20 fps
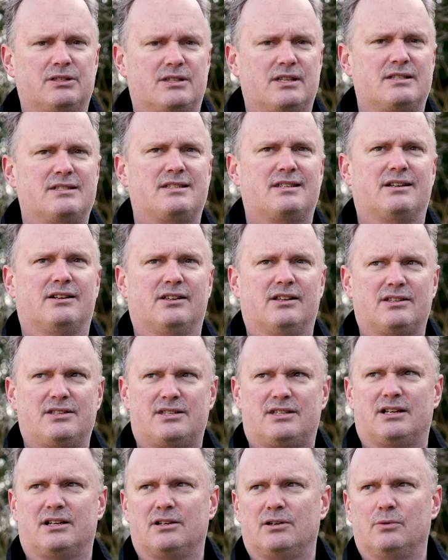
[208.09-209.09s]
They'd sell a
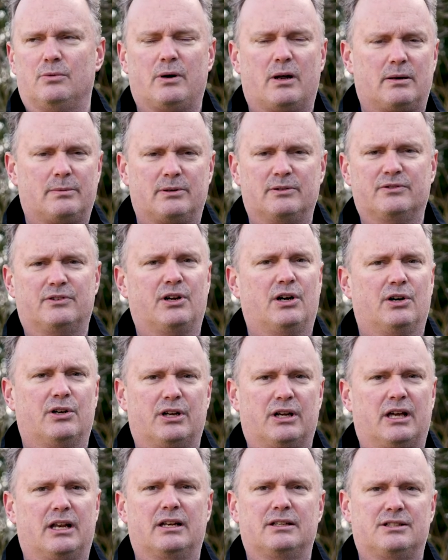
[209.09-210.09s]
stucco waterproof
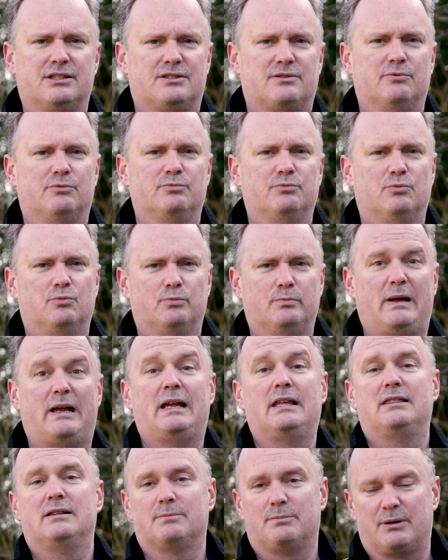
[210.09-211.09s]
coating and it just
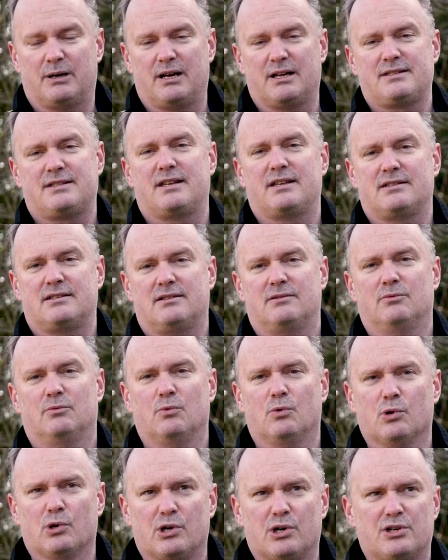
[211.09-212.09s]
made the process
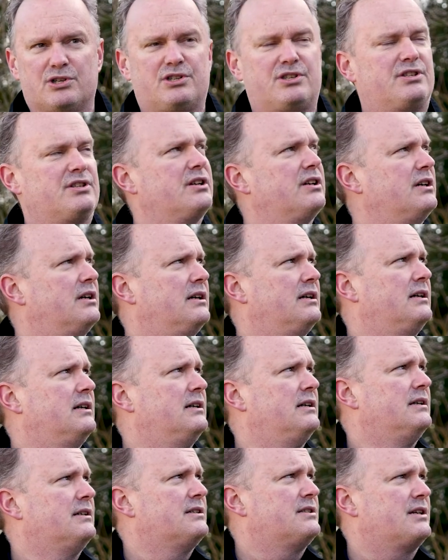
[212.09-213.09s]
worse.
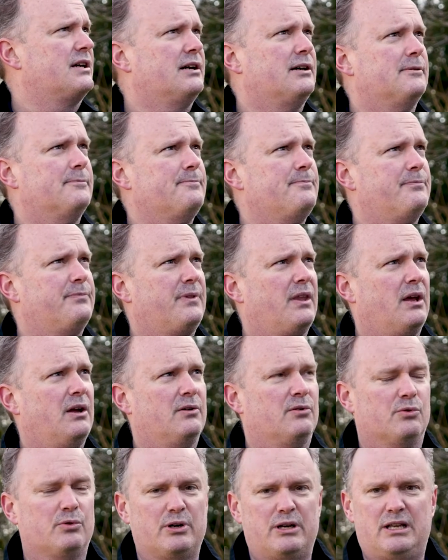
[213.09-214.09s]
So
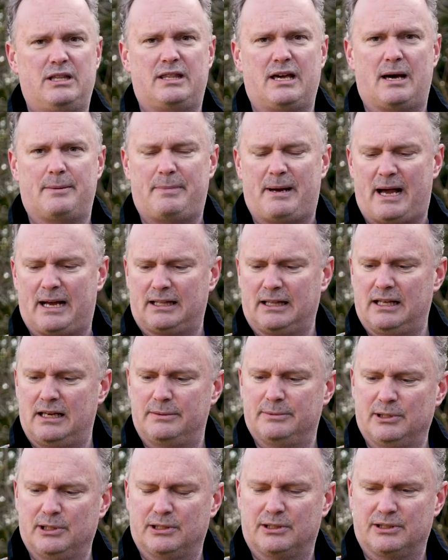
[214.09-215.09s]
read that back
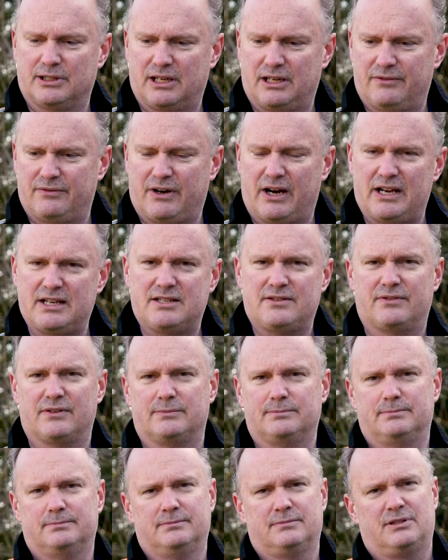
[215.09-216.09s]
label or get advice
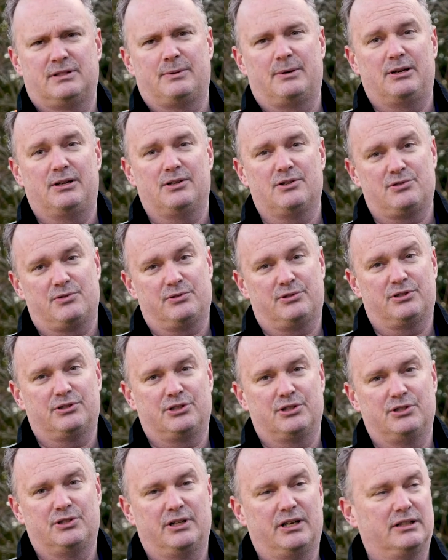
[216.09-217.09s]
from somebody who knows what they're
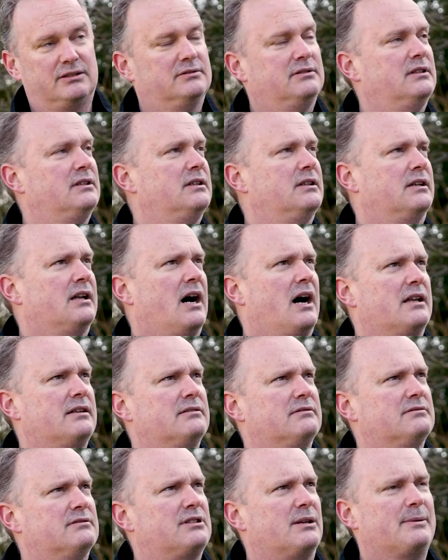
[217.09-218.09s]
doing, not
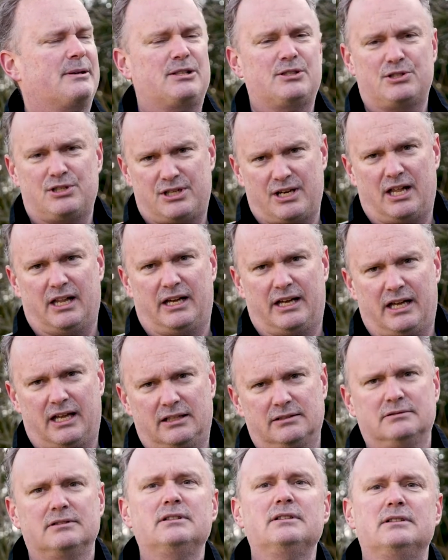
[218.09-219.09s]
somebody who's selling it,
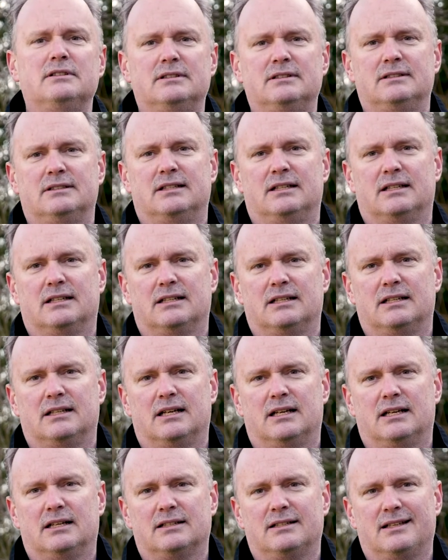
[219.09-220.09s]
and
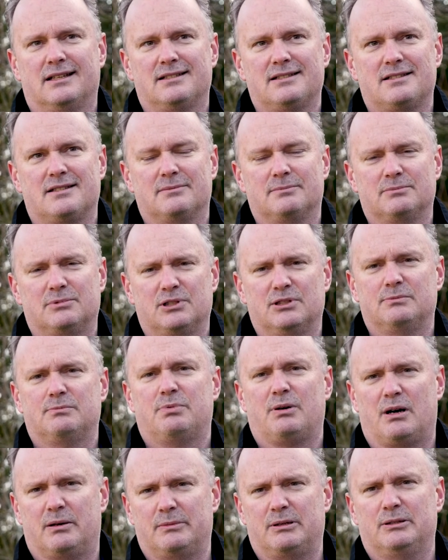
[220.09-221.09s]
uh, get some good
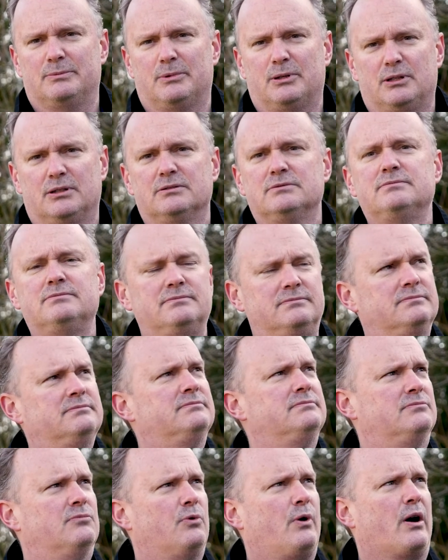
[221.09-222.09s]
permeable
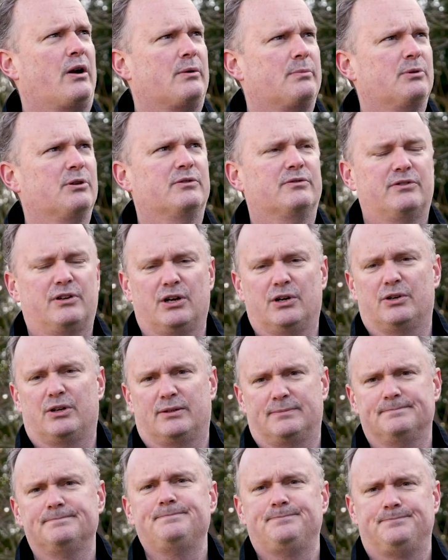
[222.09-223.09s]
waterproof coating.